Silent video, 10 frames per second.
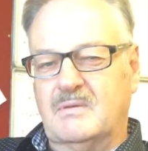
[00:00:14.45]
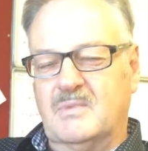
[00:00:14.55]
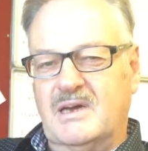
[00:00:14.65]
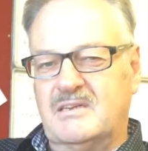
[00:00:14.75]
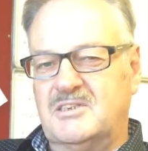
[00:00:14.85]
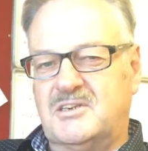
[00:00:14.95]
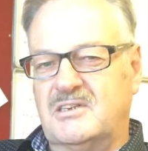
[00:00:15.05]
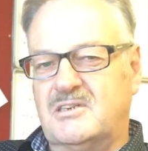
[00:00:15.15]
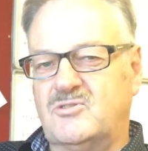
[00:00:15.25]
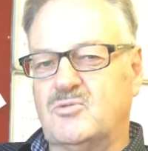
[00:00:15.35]
Marketing's
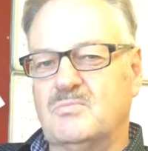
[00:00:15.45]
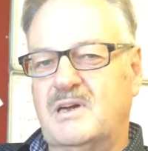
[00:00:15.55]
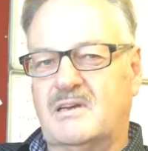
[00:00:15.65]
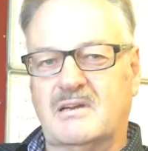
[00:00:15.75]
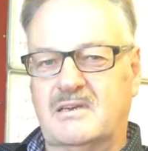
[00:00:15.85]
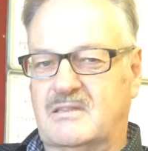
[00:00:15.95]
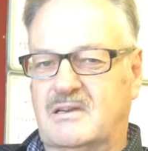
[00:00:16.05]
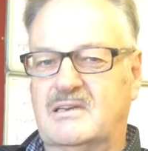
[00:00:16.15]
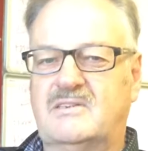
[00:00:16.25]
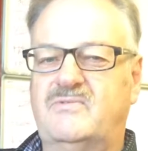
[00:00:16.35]
changed so dramatically in the
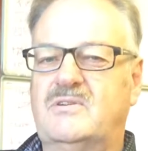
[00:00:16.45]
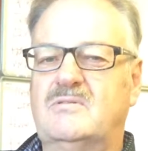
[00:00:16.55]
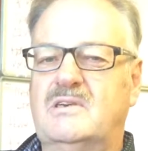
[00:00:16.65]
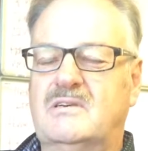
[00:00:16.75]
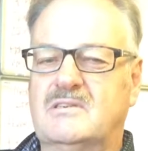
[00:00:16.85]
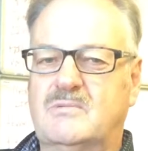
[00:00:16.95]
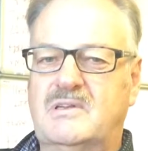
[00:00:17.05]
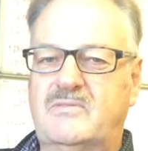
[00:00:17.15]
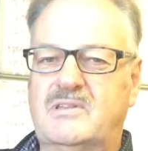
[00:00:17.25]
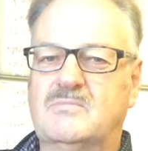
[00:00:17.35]
last few years,
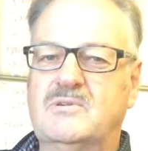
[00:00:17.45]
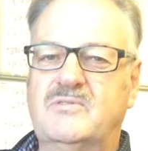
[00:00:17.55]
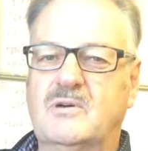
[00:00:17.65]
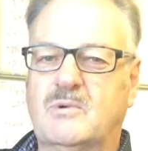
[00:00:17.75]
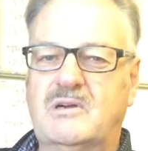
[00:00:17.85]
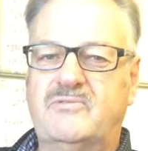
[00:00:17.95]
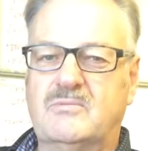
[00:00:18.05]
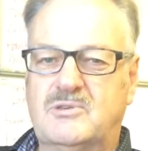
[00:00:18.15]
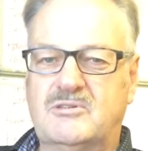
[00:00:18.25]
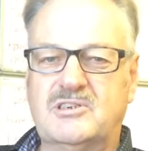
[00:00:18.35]
with everything moving away
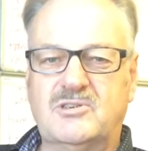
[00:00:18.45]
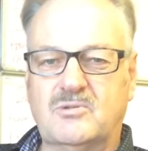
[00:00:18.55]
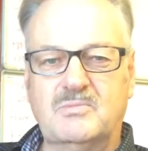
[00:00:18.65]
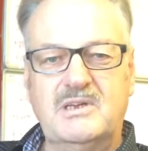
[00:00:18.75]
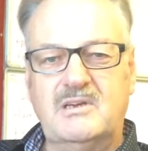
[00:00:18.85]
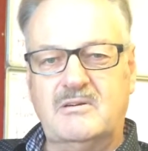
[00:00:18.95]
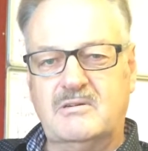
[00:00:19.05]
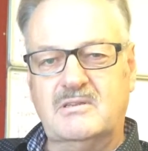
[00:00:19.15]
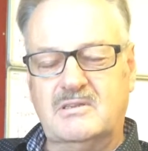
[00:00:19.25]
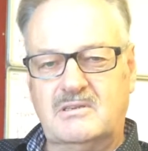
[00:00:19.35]
from traditional media
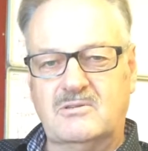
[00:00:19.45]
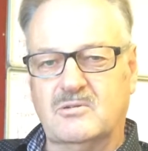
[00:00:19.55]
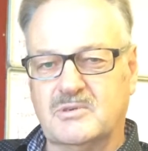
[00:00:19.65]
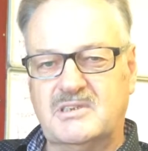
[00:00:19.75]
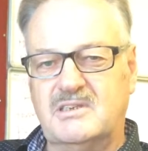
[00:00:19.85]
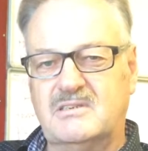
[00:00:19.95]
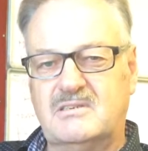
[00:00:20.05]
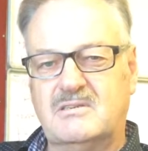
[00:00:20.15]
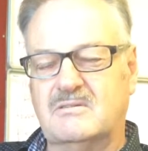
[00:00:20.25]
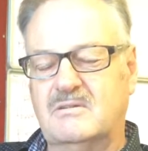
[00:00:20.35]
in its normal
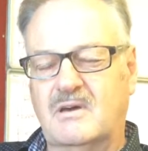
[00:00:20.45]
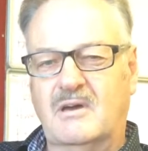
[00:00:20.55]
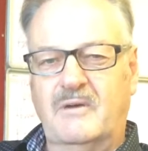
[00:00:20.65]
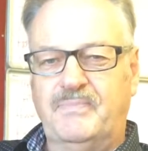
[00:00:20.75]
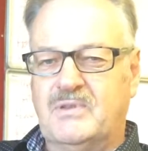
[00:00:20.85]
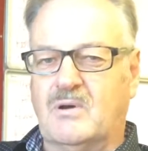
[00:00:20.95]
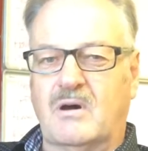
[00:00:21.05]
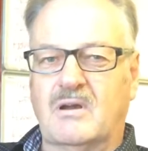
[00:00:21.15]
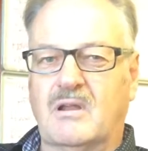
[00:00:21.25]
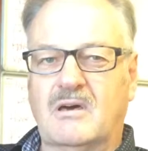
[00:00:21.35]
sense to
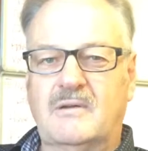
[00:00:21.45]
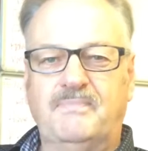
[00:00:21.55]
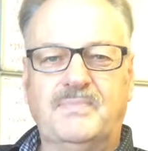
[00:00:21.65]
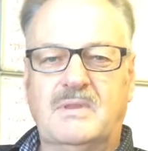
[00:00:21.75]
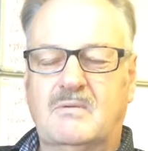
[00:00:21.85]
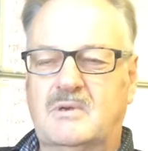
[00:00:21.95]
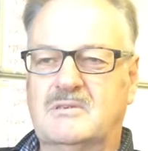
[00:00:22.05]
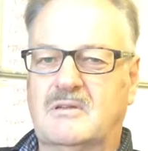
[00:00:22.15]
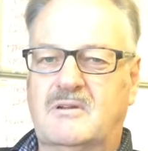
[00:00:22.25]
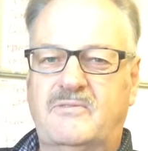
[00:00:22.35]
online. We
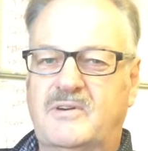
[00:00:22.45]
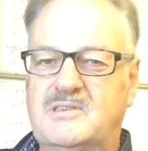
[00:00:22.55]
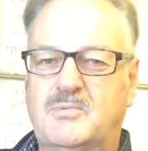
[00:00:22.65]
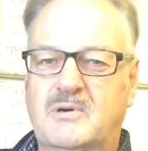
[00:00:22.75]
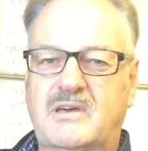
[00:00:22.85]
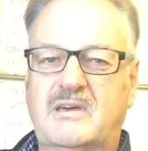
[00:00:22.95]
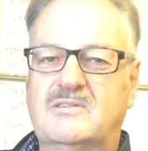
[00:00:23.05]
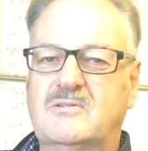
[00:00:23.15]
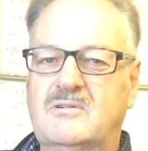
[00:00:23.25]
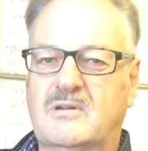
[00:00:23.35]
use a lot of Facebook
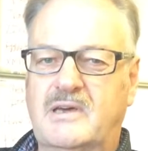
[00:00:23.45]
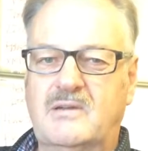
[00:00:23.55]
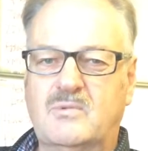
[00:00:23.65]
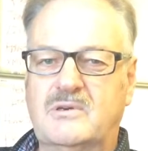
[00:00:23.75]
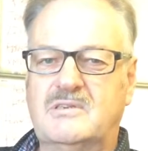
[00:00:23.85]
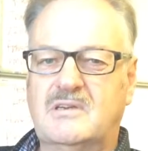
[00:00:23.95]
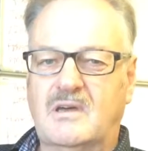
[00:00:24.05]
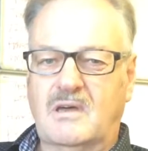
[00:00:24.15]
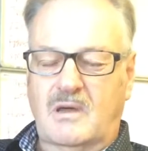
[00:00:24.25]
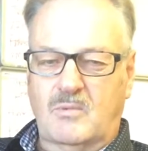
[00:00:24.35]
ads, Google AdWords.
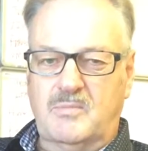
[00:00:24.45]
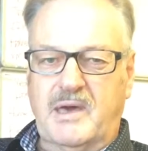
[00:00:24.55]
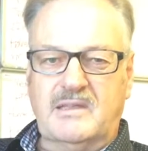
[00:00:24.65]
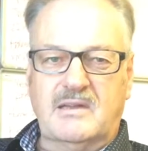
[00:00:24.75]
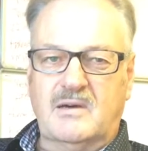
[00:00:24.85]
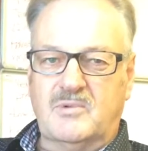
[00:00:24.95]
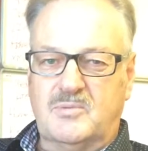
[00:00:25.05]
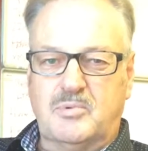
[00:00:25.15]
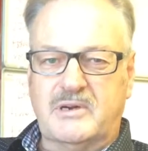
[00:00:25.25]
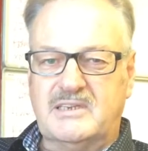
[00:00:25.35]
We back that up
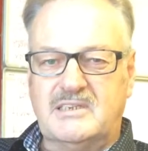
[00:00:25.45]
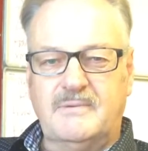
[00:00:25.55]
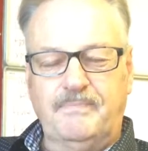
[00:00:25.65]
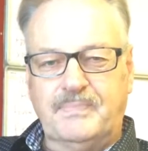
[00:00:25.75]
with press.